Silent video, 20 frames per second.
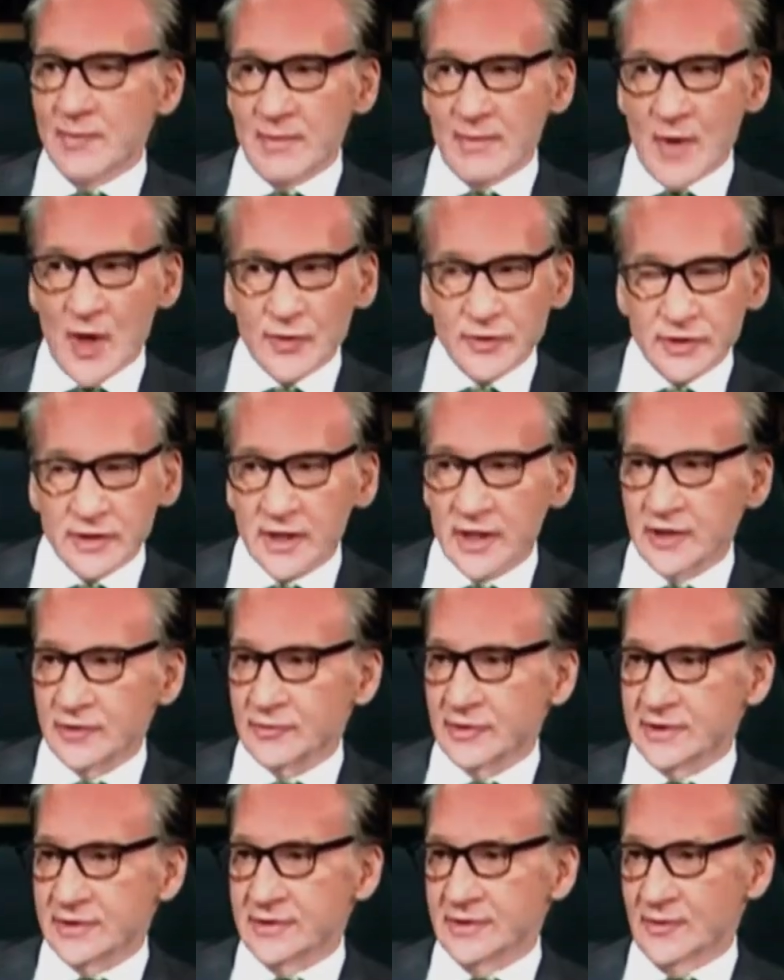most
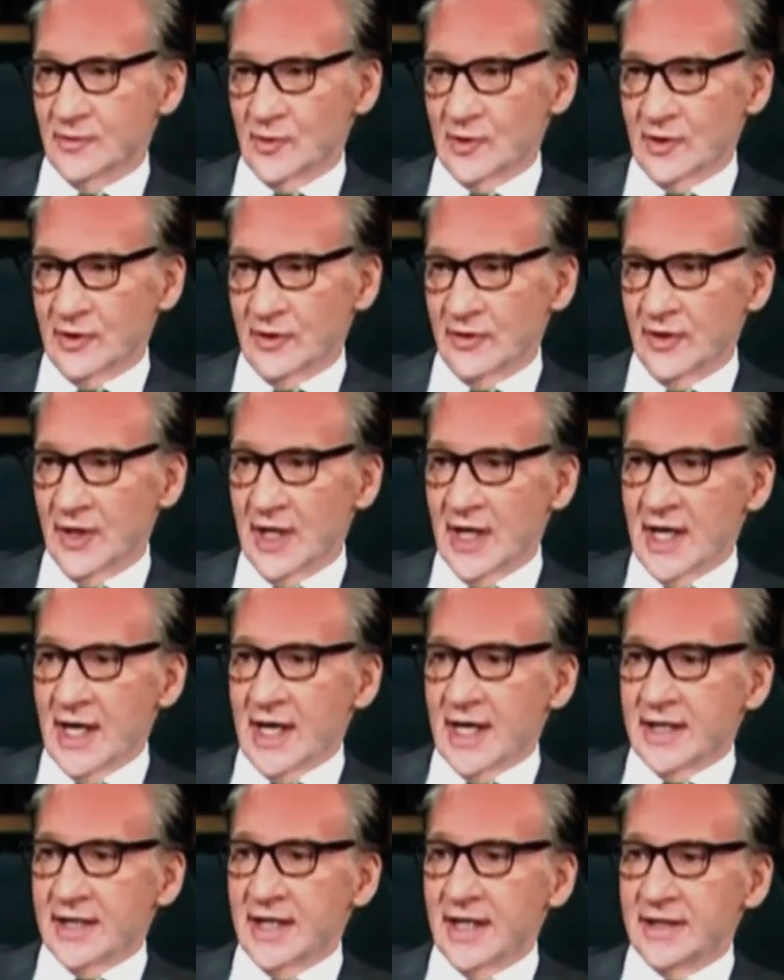countries in the world,
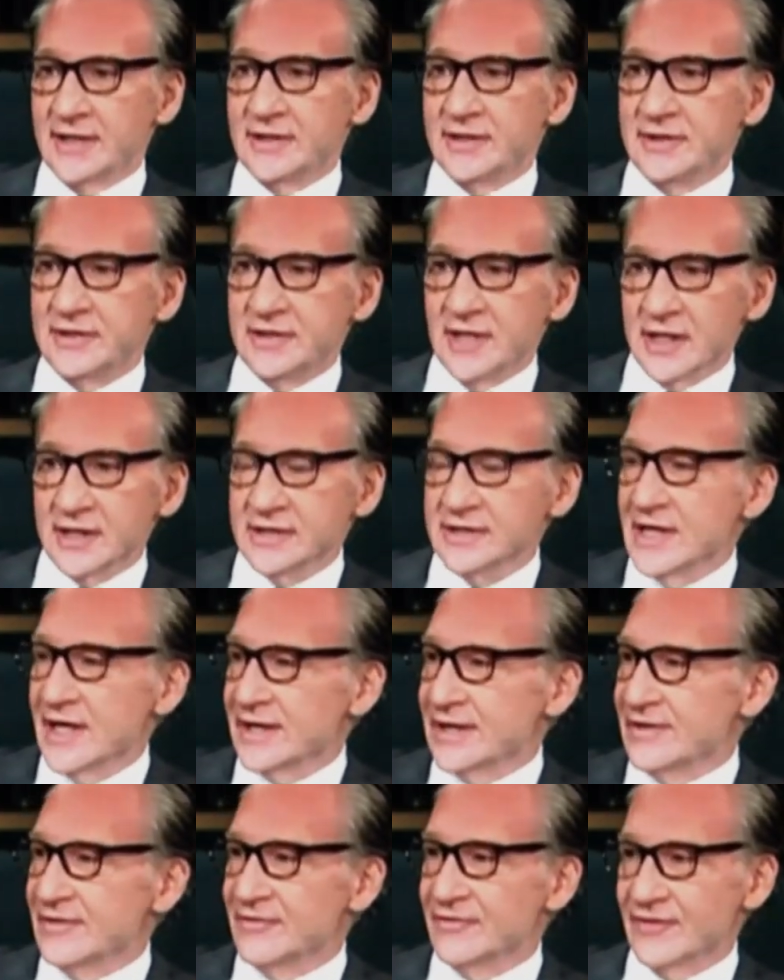that does
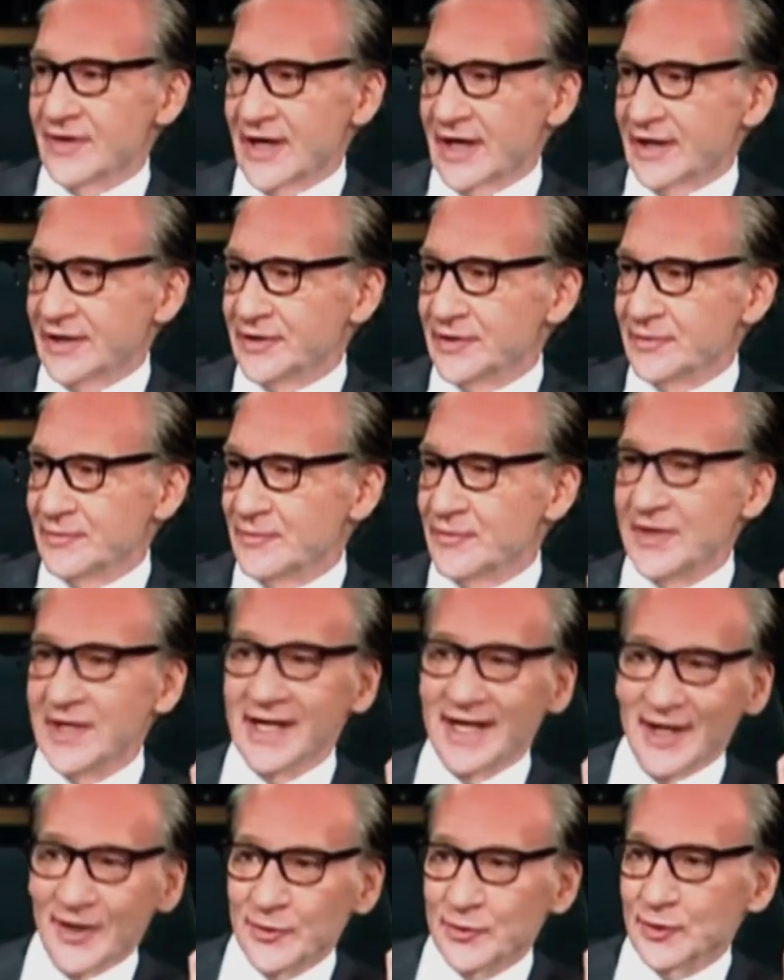not invite
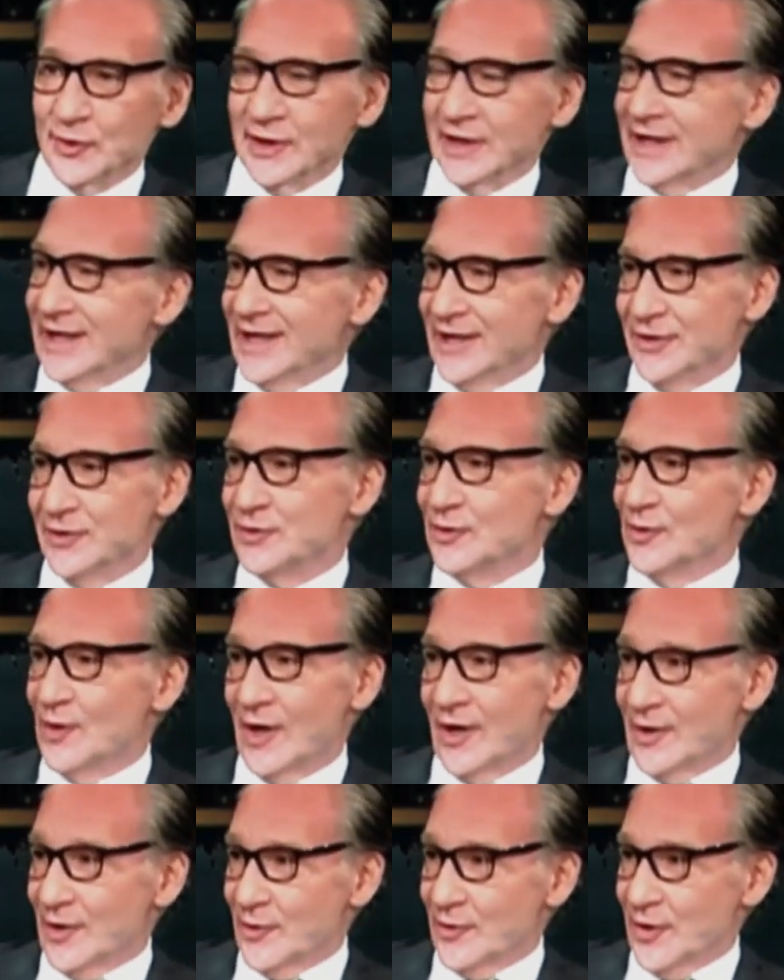the elderly
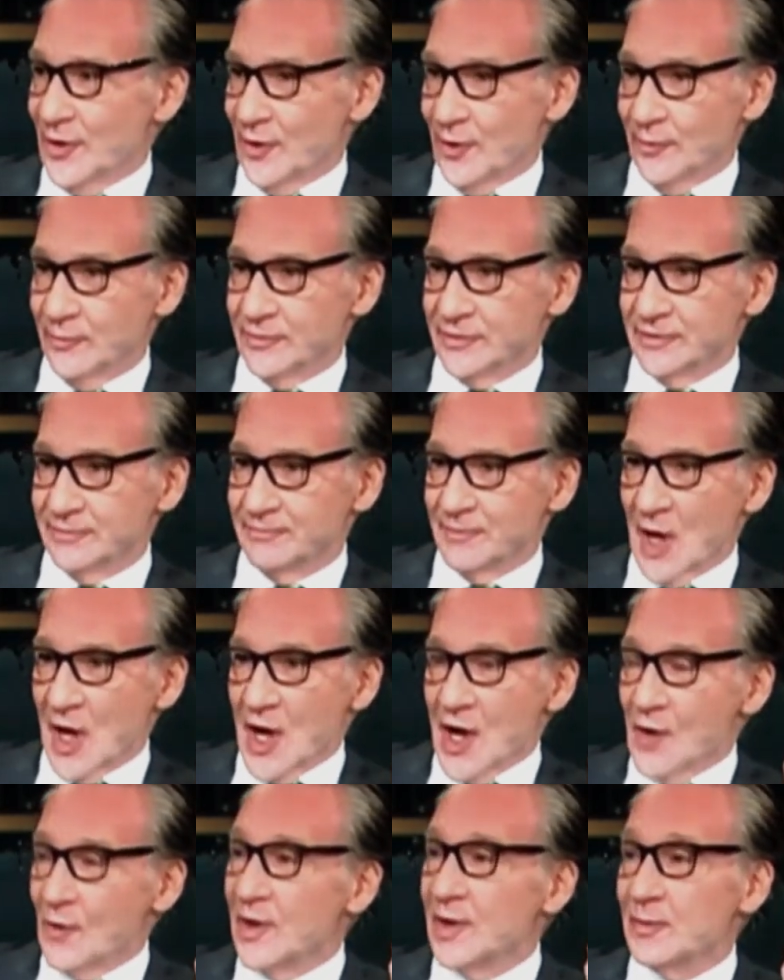into our own homes.
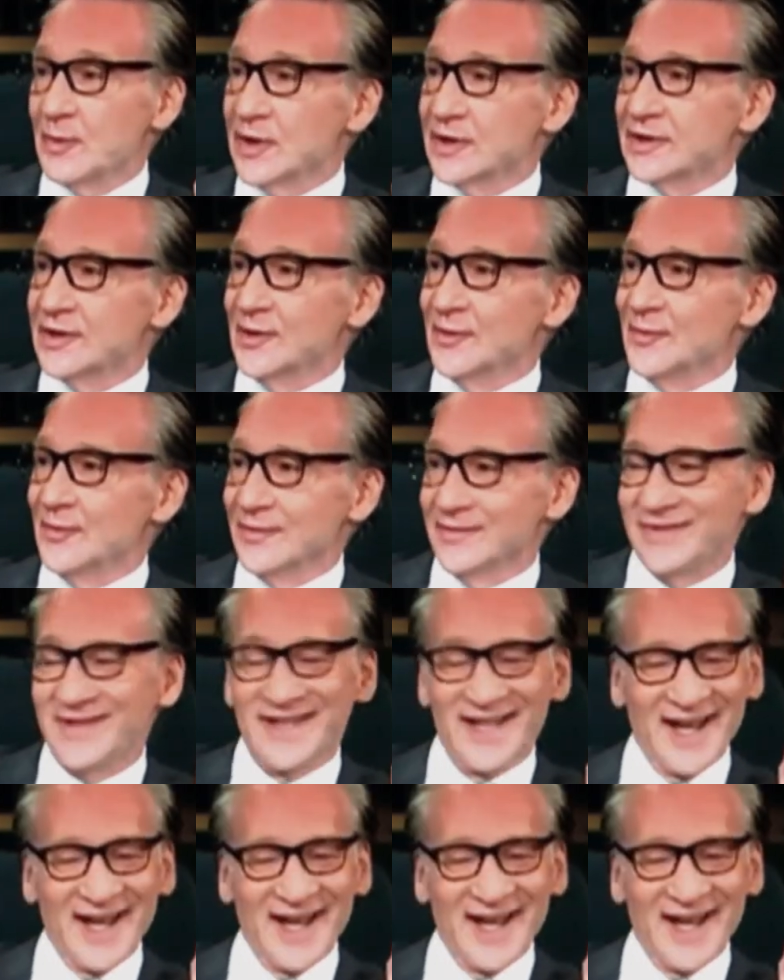We put them,